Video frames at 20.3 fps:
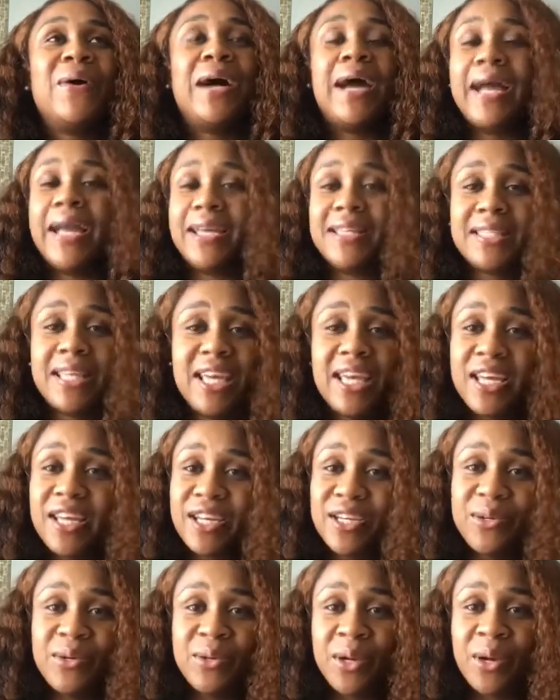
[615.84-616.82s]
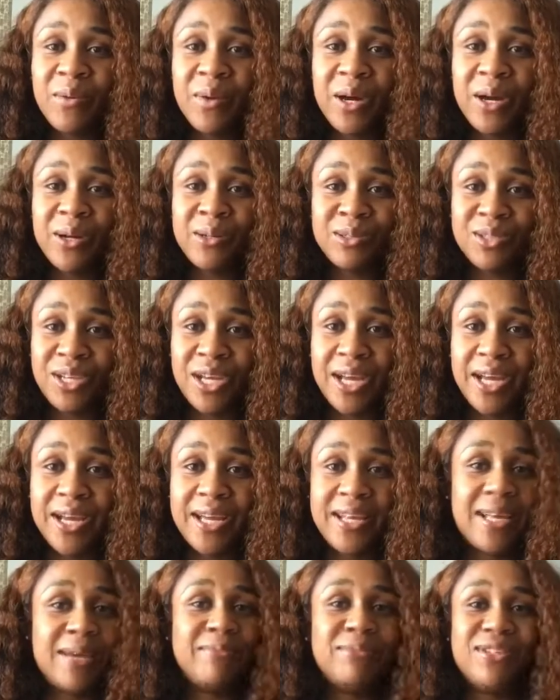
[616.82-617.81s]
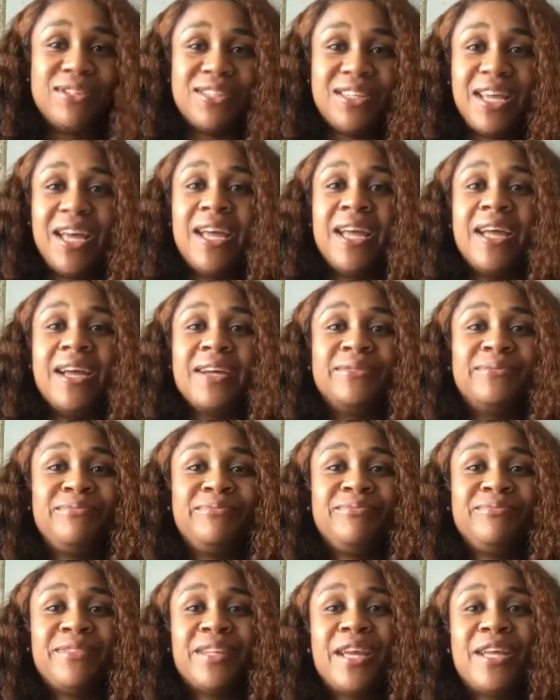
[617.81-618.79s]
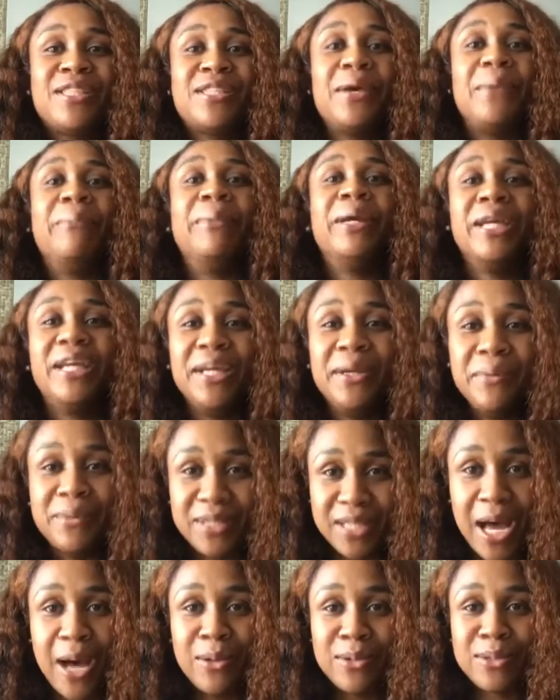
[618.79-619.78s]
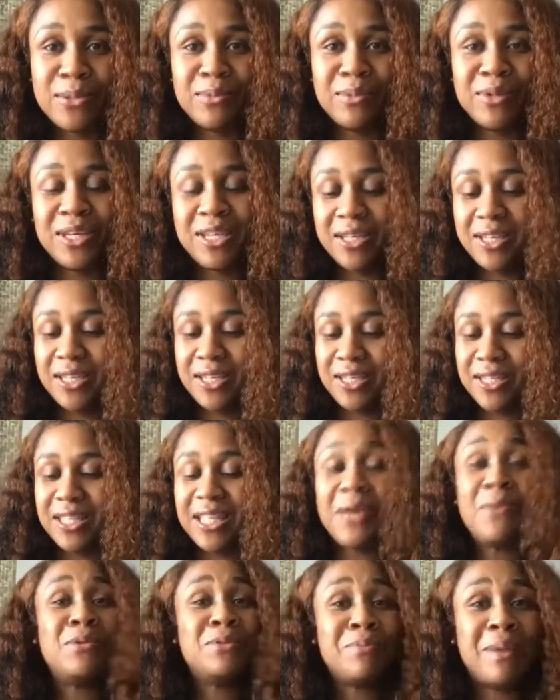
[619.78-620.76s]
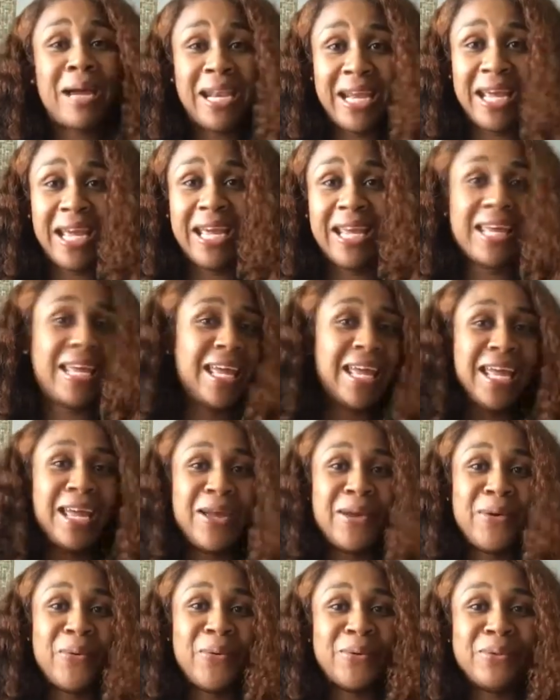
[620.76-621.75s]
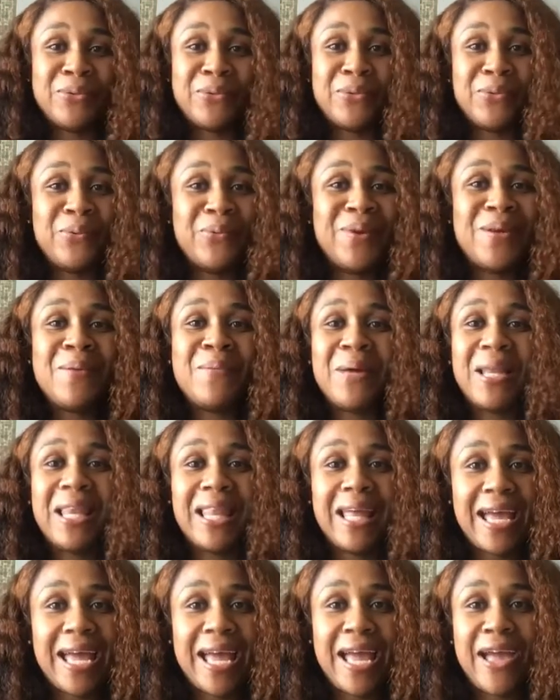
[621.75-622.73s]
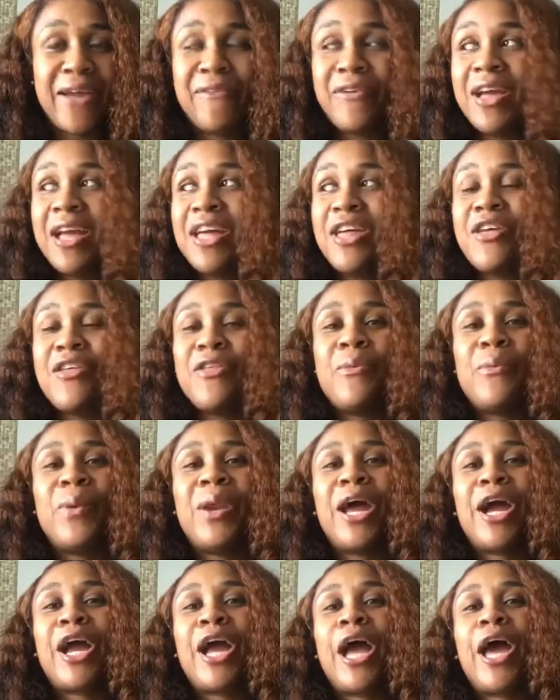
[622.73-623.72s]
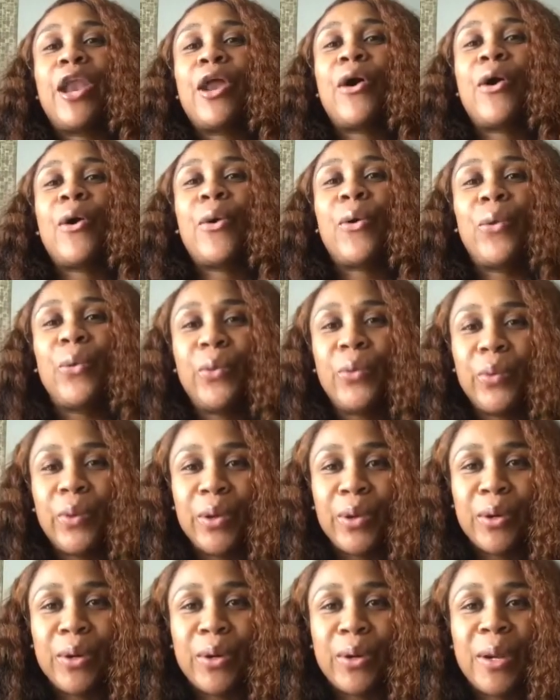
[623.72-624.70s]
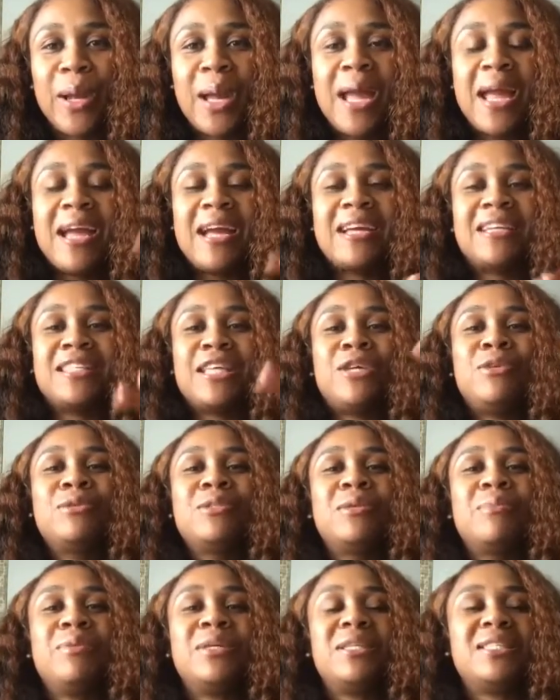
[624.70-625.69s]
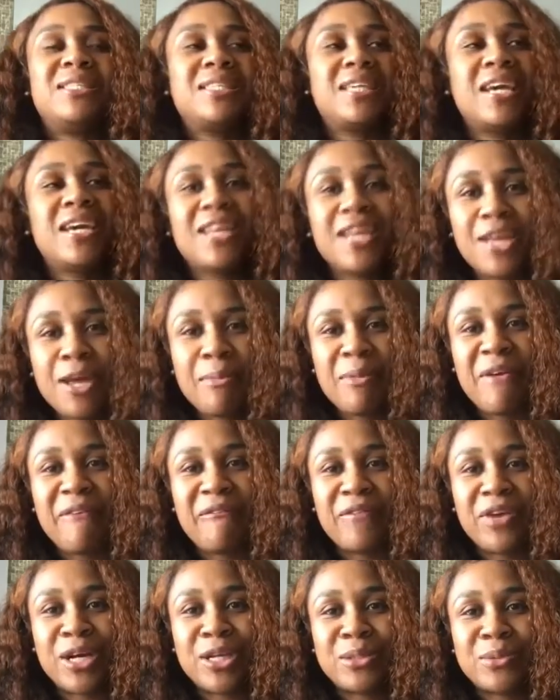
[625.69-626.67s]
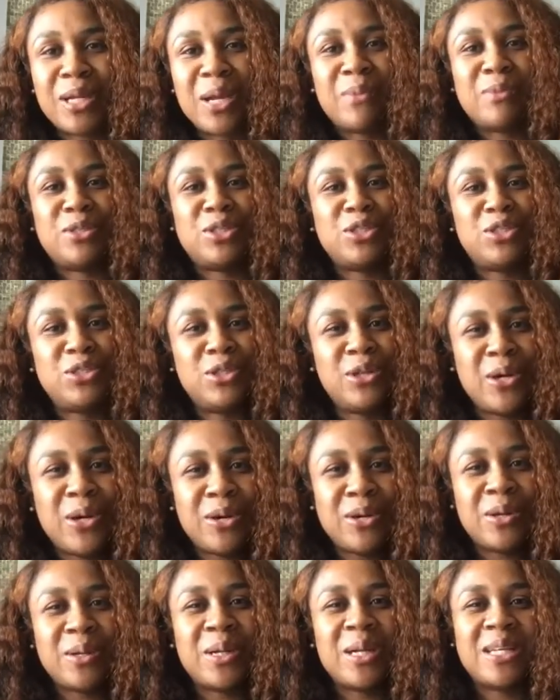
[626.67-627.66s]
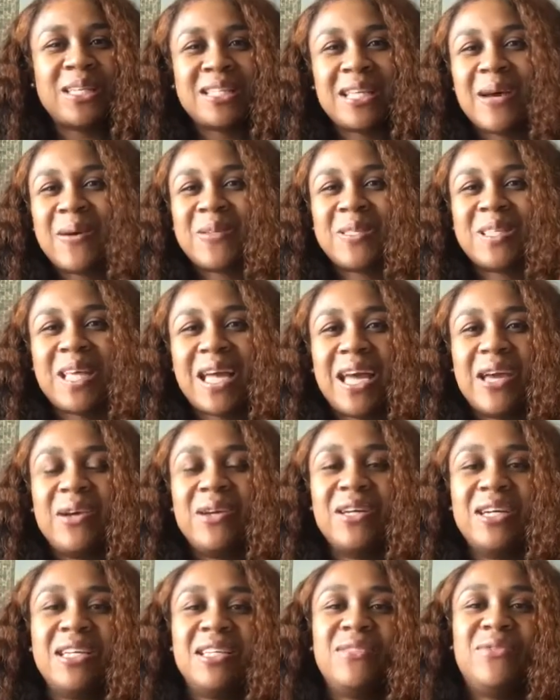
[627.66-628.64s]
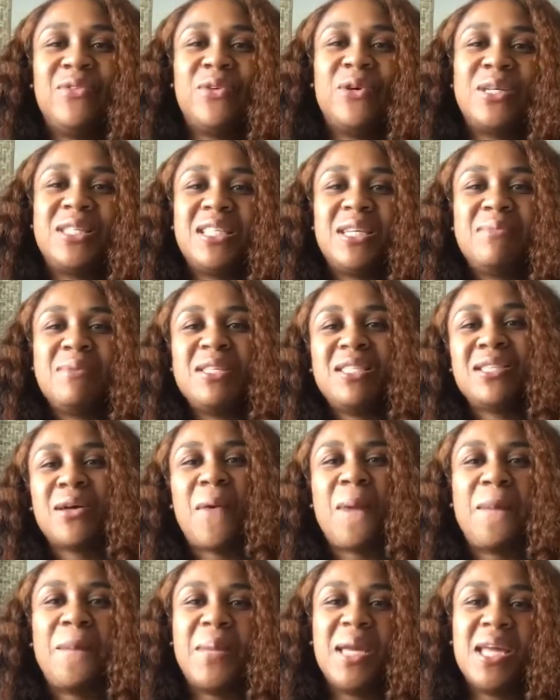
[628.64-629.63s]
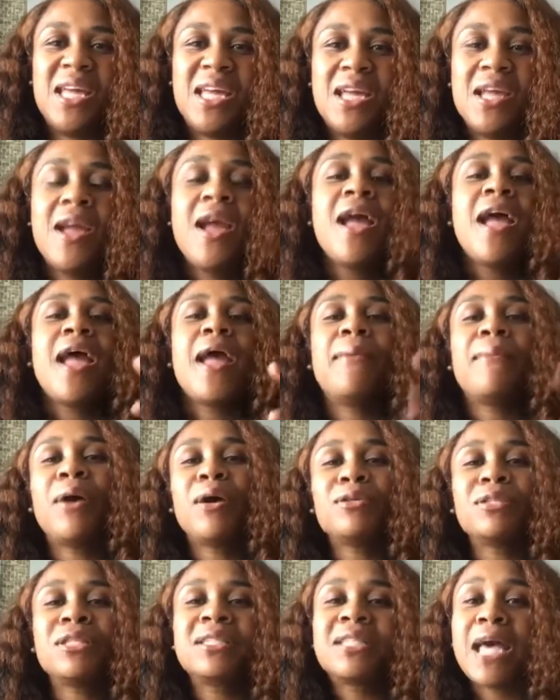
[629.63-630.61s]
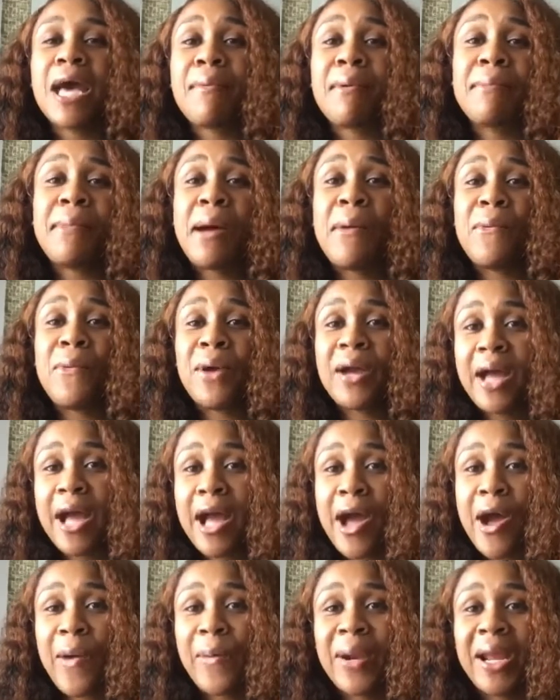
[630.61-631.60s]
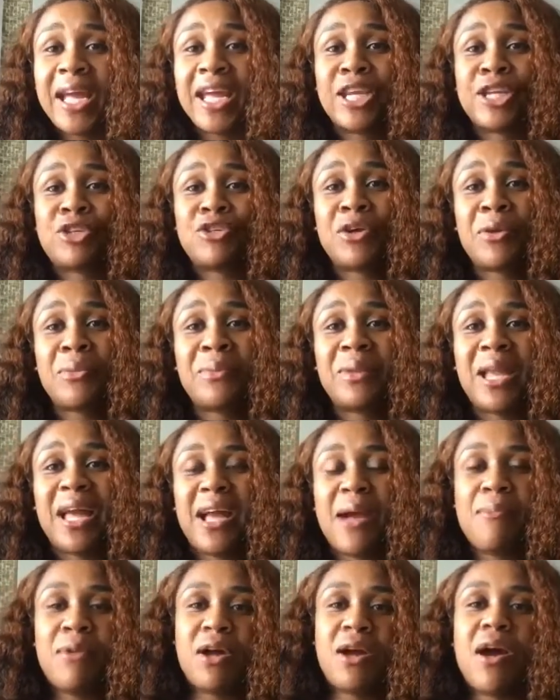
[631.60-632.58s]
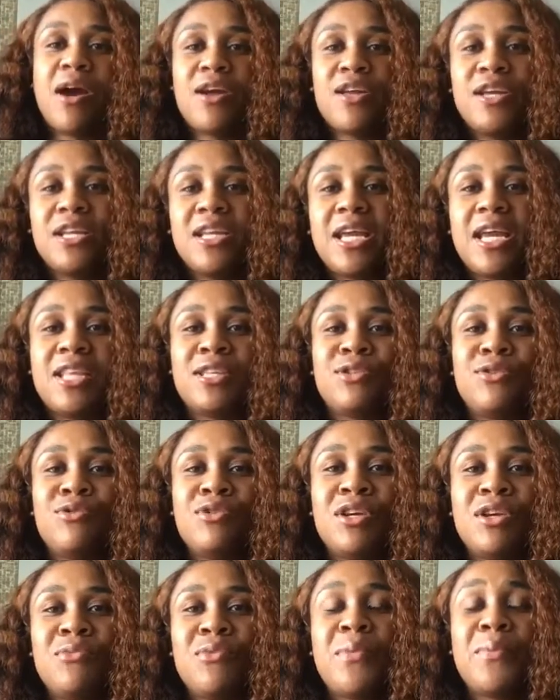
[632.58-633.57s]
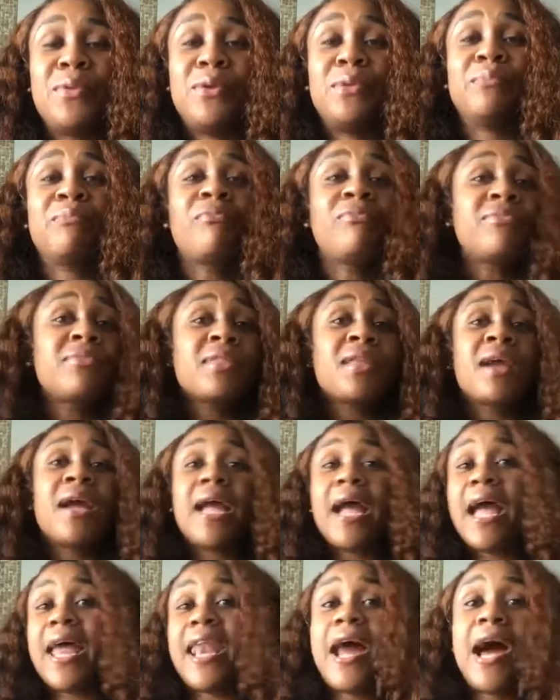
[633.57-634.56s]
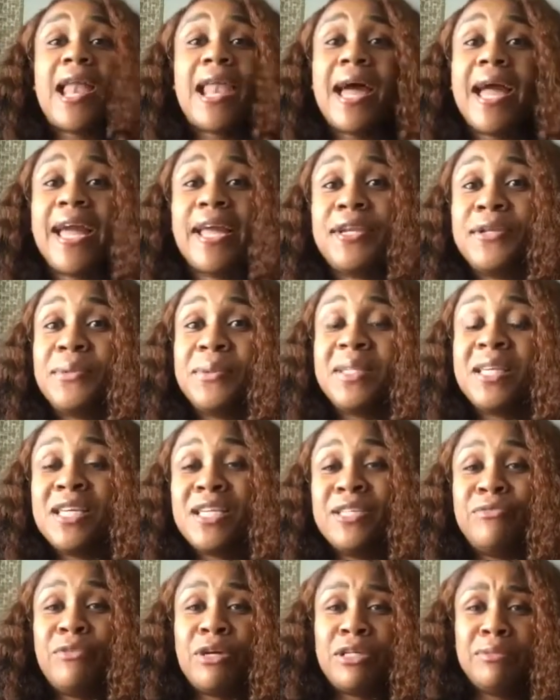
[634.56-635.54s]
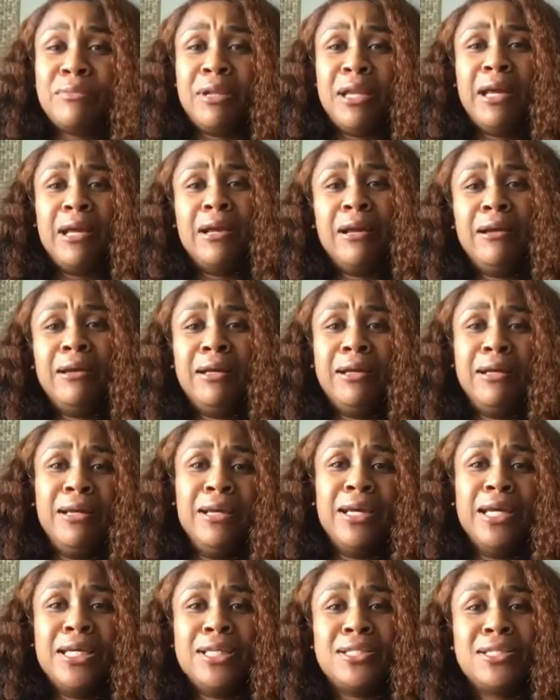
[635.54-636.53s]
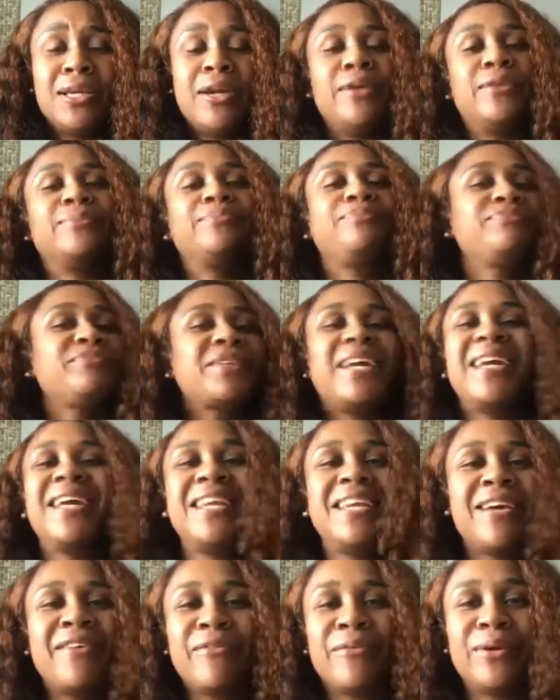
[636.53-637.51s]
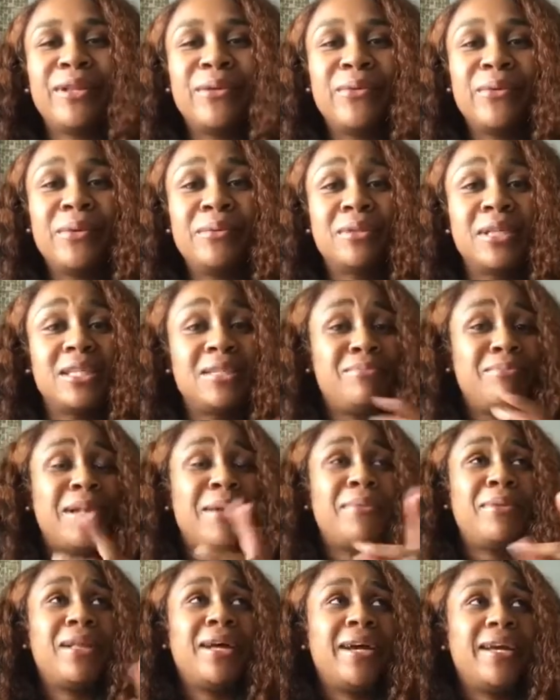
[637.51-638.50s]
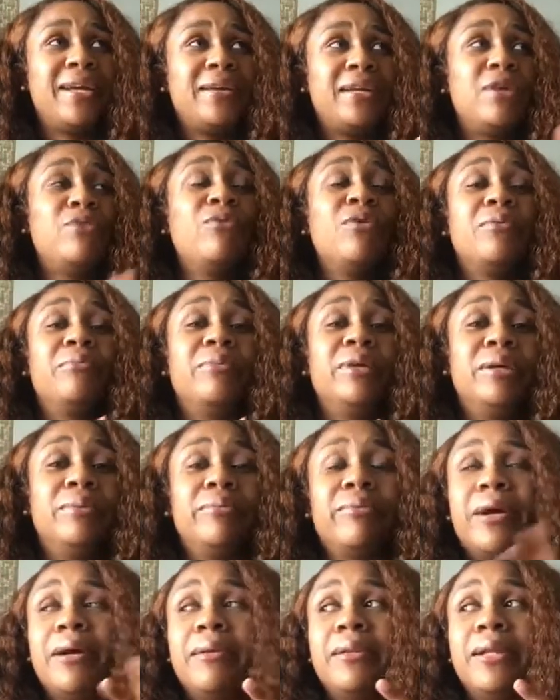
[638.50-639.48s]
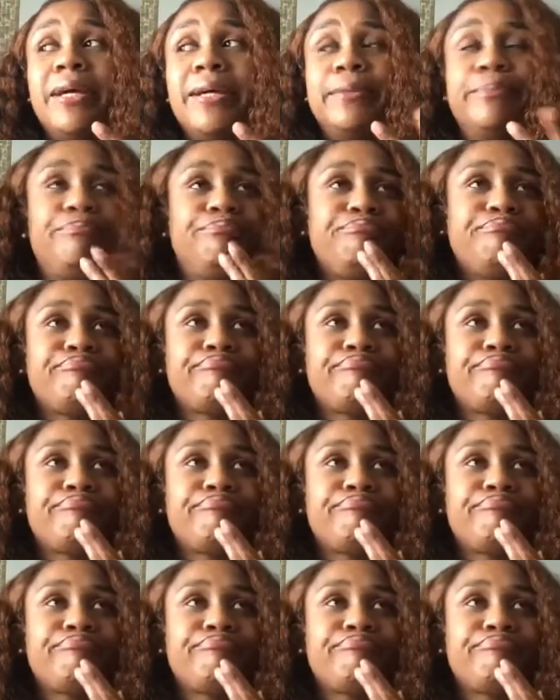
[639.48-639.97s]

I ain't say he couldn't do no wrong, child. I'm just saying. To me he was awesome because he was my daddy, and we would laugh when I got older. Cause I used to be scared of him at first when I was younger. Cause I was like, oh, his voice, they be so mean. And most of the time, my mom would call when I get in trouble, and be like, I'm gonna call your daddy so you get a whooping. And all I had to do was hear his voice and be like, oh yes, sir. He never really whooped us. Maybe like he whooped me probably like